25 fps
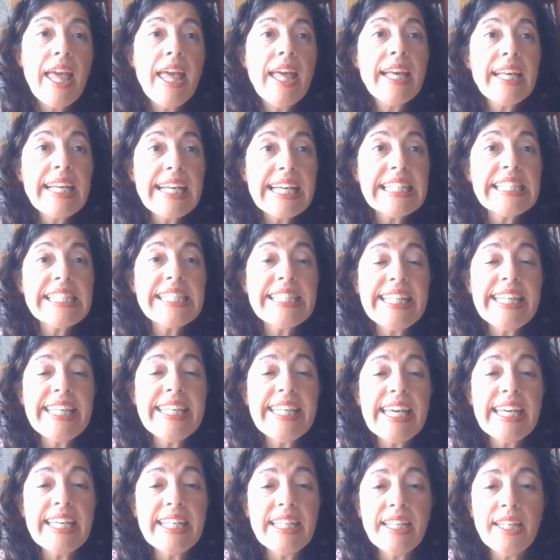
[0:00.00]

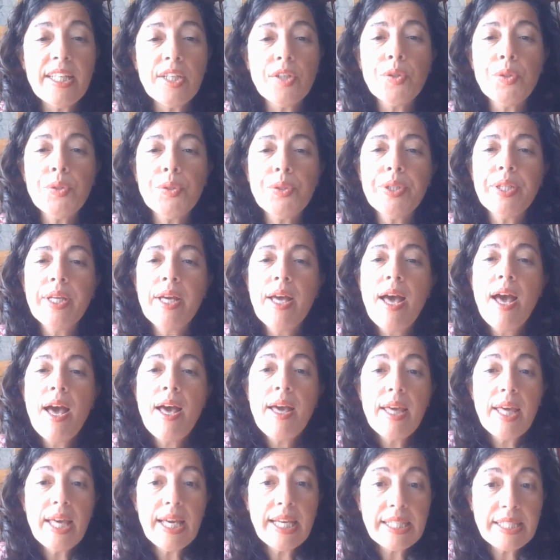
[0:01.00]
Castilla y León,
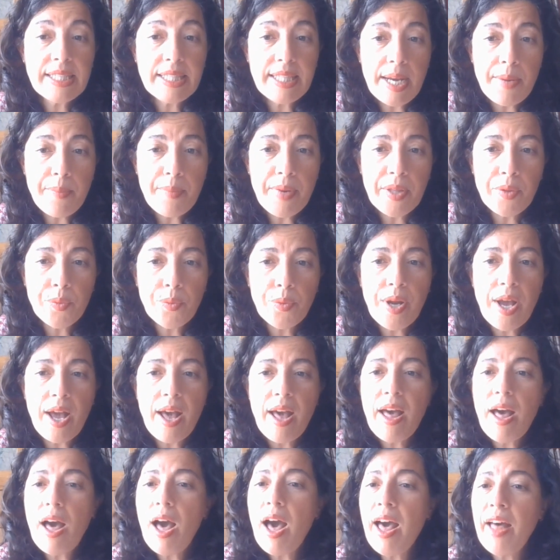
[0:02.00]
Extremadura,
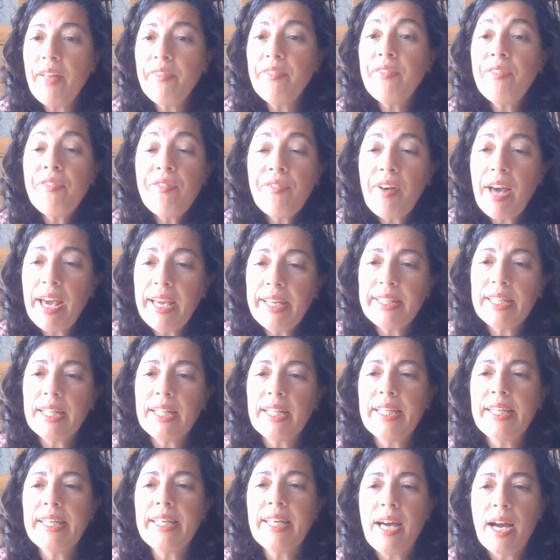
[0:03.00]
and
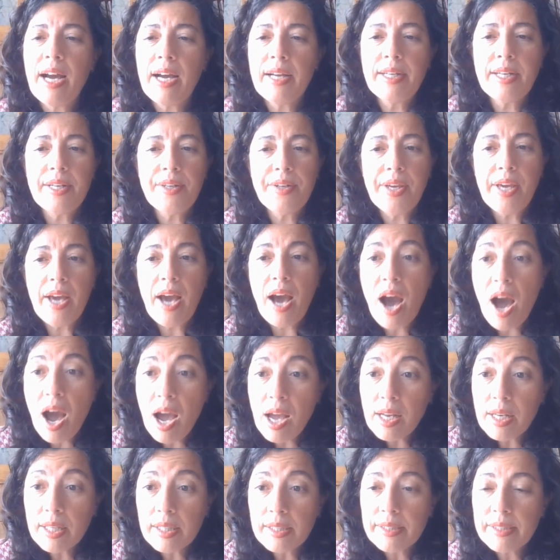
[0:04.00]
finally Canary
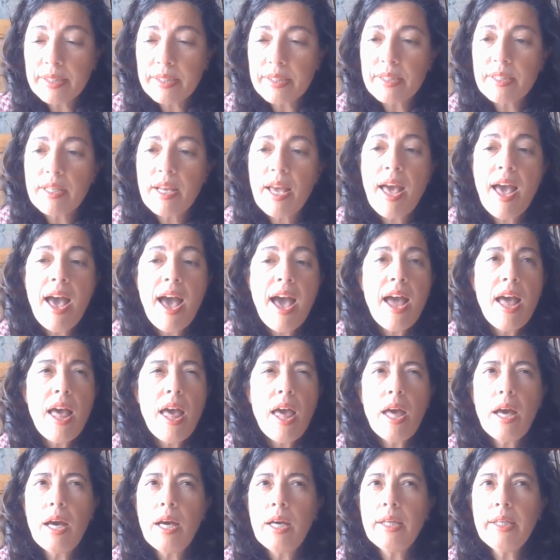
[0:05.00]
Islands
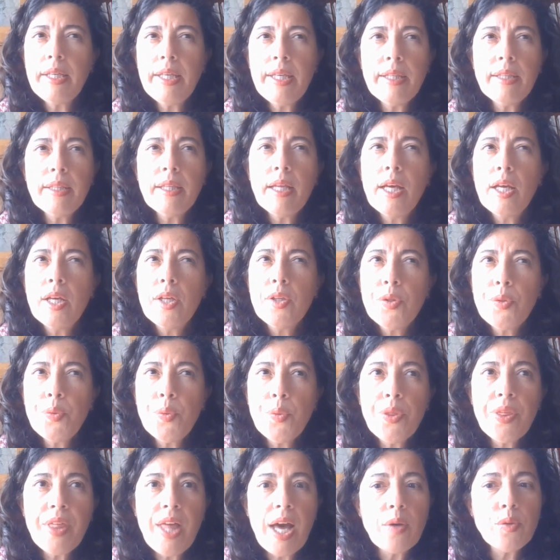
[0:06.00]
in
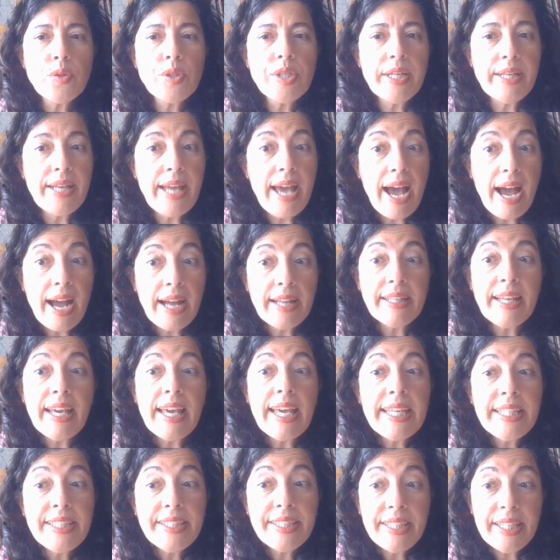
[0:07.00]

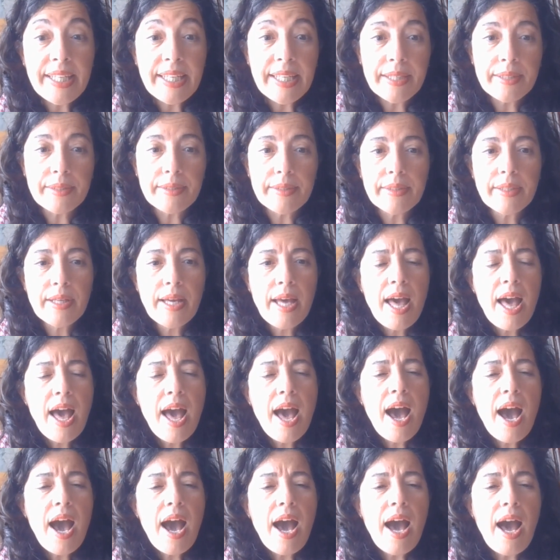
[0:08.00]
2018,
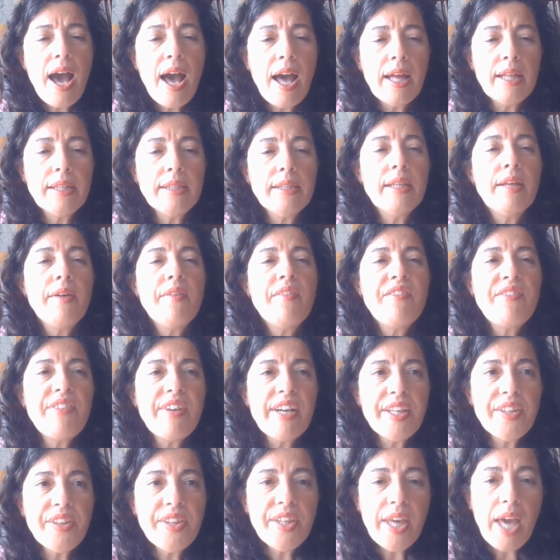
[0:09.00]
and
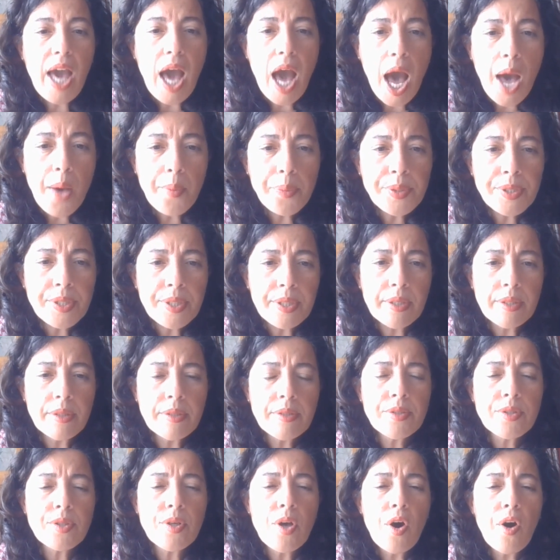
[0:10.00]
by the
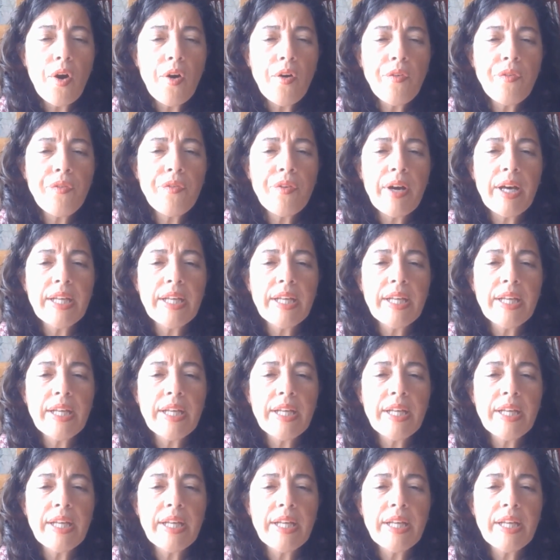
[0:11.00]
absence of a